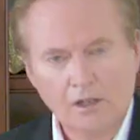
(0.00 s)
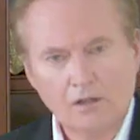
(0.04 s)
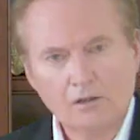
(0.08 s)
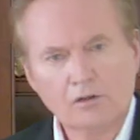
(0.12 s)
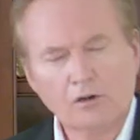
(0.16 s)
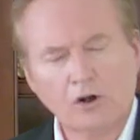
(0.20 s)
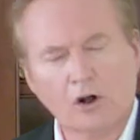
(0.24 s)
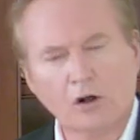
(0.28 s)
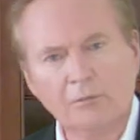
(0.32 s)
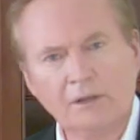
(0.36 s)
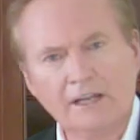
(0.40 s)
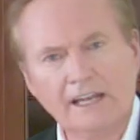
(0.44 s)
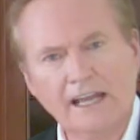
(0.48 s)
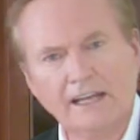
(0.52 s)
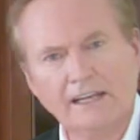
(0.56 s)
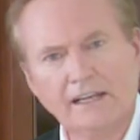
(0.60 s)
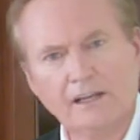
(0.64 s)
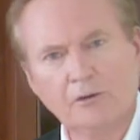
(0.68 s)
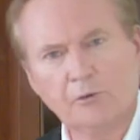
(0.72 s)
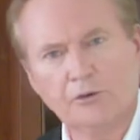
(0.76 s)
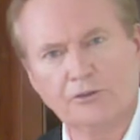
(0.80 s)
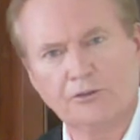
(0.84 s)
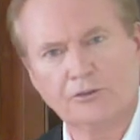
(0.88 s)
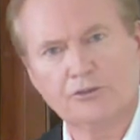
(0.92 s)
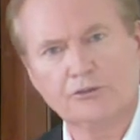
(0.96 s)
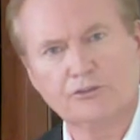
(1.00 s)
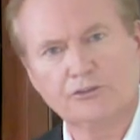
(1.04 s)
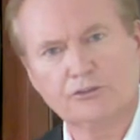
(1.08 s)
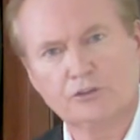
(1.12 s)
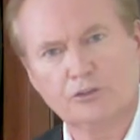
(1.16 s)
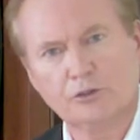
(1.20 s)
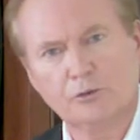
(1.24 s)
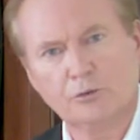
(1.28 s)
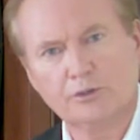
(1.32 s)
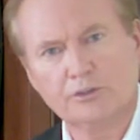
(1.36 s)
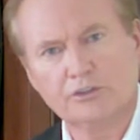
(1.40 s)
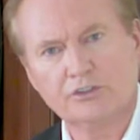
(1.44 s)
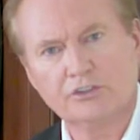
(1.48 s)
culminating with a
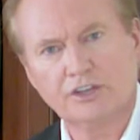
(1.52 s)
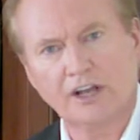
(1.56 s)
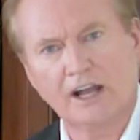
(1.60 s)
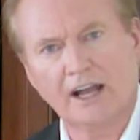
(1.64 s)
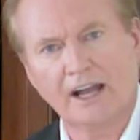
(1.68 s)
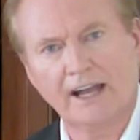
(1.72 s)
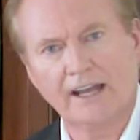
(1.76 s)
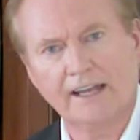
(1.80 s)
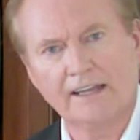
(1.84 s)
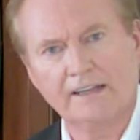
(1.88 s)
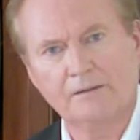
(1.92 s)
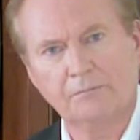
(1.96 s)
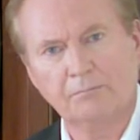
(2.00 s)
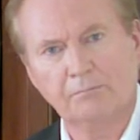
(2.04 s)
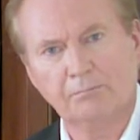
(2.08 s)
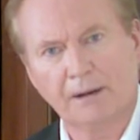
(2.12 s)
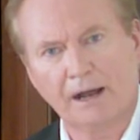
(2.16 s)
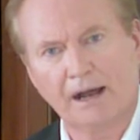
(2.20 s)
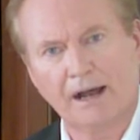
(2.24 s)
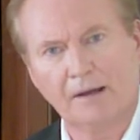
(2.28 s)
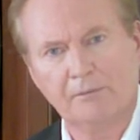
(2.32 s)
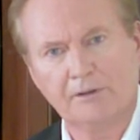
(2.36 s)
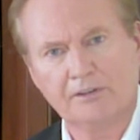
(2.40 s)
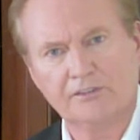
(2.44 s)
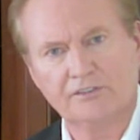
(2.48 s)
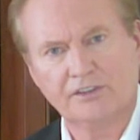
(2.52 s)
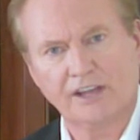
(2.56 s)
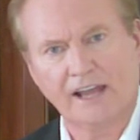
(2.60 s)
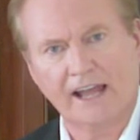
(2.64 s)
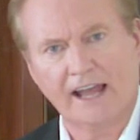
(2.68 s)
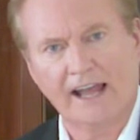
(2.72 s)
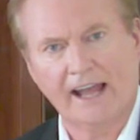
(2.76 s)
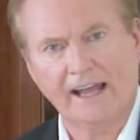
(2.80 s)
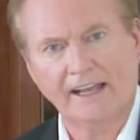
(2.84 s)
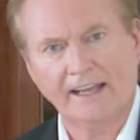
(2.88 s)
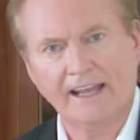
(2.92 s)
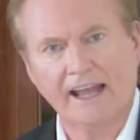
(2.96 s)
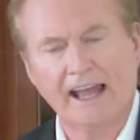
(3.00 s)
suicide bomb
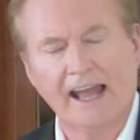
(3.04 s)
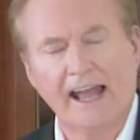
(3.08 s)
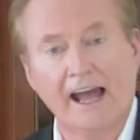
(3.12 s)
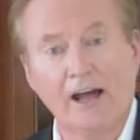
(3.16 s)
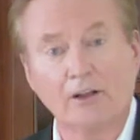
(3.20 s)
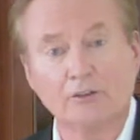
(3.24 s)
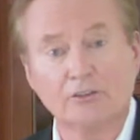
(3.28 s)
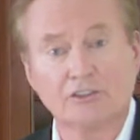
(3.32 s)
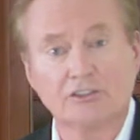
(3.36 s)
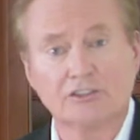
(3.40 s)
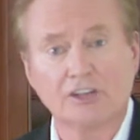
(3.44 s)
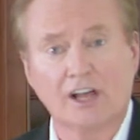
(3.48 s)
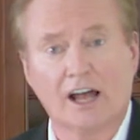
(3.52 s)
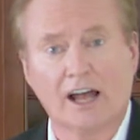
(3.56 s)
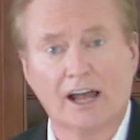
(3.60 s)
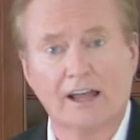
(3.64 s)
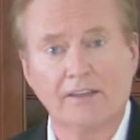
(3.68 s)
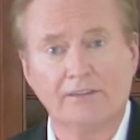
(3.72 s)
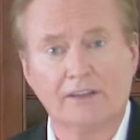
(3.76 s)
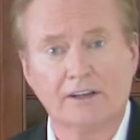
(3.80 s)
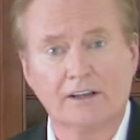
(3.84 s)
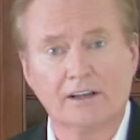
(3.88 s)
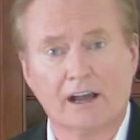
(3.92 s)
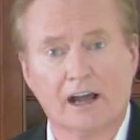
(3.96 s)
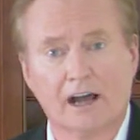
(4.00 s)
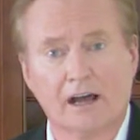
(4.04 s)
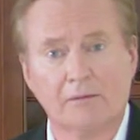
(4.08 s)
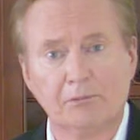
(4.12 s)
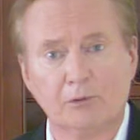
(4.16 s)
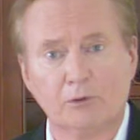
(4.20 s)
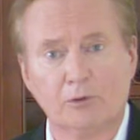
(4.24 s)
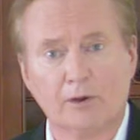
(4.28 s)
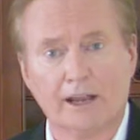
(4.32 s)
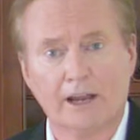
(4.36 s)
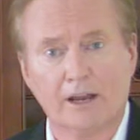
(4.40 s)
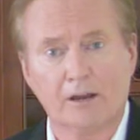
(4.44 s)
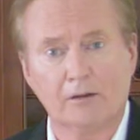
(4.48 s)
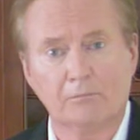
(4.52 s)
attack outside the
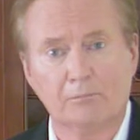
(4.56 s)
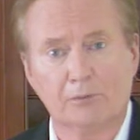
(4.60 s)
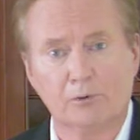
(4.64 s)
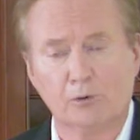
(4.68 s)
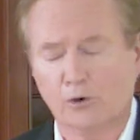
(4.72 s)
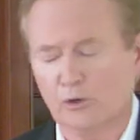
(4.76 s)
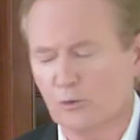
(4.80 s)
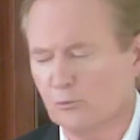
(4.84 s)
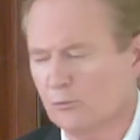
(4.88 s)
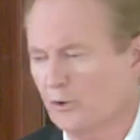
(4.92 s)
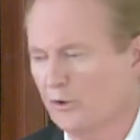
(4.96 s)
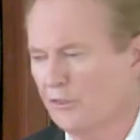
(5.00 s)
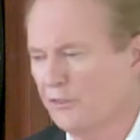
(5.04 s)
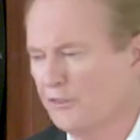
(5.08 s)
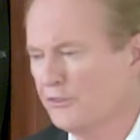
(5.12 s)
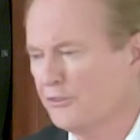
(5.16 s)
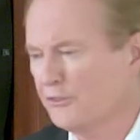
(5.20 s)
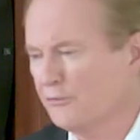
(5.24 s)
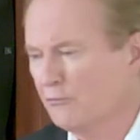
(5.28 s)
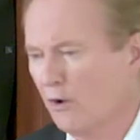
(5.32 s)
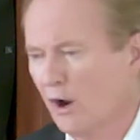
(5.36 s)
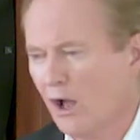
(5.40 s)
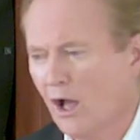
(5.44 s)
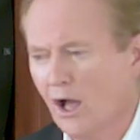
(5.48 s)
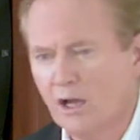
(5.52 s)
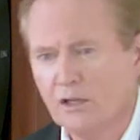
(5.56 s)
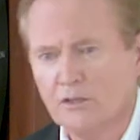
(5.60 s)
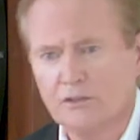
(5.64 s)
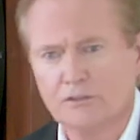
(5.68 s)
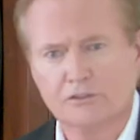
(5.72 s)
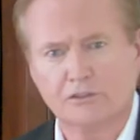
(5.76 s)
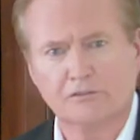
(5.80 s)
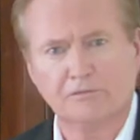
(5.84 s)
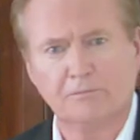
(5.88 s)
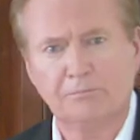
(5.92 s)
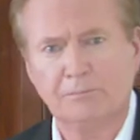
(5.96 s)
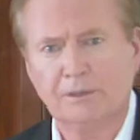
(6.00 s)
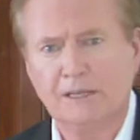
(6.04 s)
Kabul airport where throngs
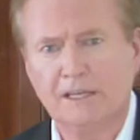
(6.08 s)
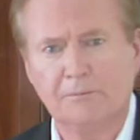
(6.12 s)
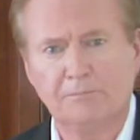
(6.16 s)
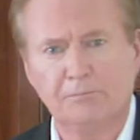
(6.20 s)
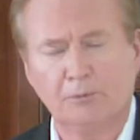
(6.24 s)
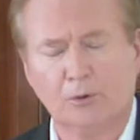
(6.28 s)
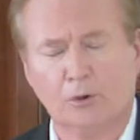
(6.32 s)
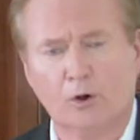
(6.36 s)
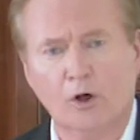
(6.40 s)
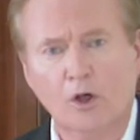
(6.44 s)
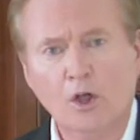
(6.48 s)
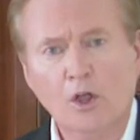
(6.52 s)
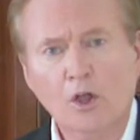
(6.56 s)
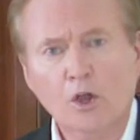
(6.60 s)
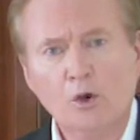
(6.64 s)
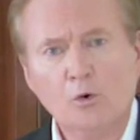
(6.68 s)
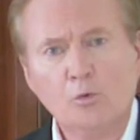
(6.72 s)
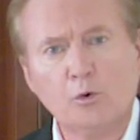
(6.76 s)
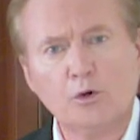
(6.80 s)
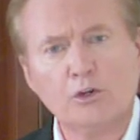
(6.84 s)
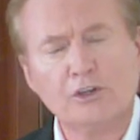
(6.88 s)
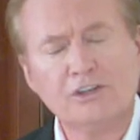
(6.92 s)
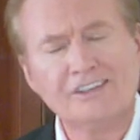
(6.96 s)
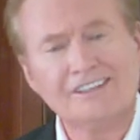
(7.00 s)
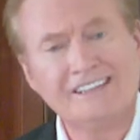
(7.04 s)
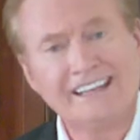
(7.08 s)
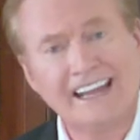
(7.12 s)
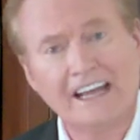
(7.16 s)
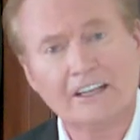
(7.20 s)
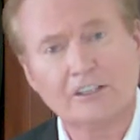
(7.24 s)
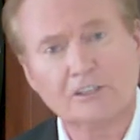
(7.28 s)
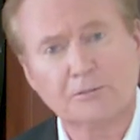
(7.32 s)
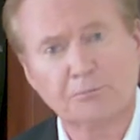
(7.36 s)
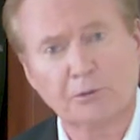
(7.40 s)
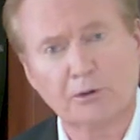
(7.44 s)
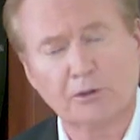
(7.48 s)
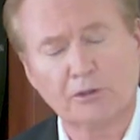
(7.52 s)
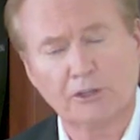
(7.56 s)
of people were
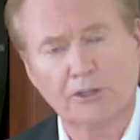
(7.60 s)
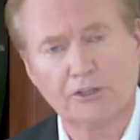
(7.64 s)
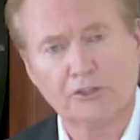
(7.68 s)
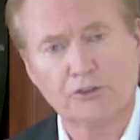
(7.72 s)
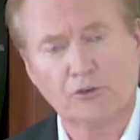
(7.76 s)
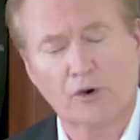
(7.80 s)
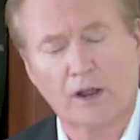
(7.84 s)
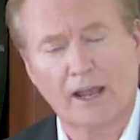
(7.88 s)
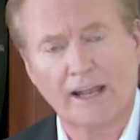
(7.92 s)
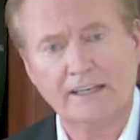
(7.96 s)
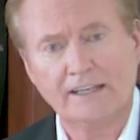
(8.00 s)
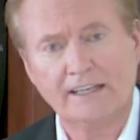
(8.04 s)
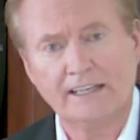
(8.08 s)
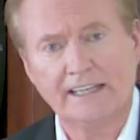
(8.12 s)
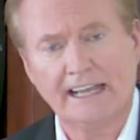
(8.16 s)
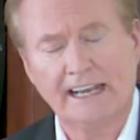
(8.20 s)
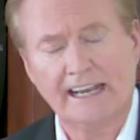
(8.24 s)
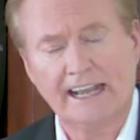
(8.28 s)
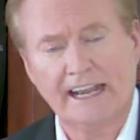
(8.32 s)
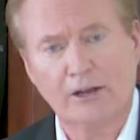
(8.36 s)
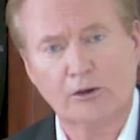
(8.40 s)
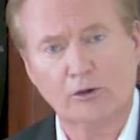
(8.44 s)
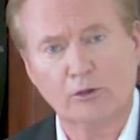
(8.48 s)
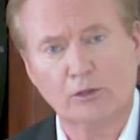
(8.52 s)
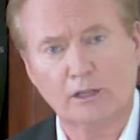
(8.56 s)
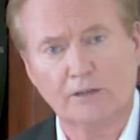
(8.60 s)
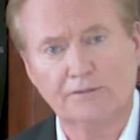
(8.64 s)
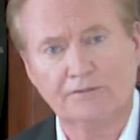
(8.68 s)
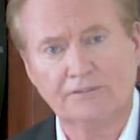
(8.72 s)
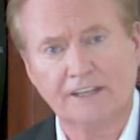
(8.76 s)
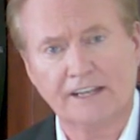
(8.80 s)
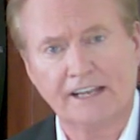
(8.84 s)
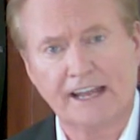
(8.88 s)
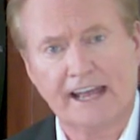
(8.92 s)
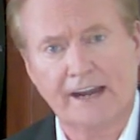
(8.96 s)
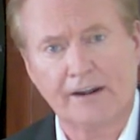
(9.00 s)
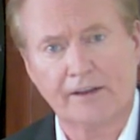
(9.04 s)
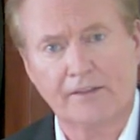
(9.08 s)
desperately trying to get
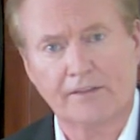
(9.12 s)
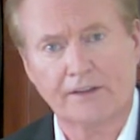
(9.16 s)
airlifted out of the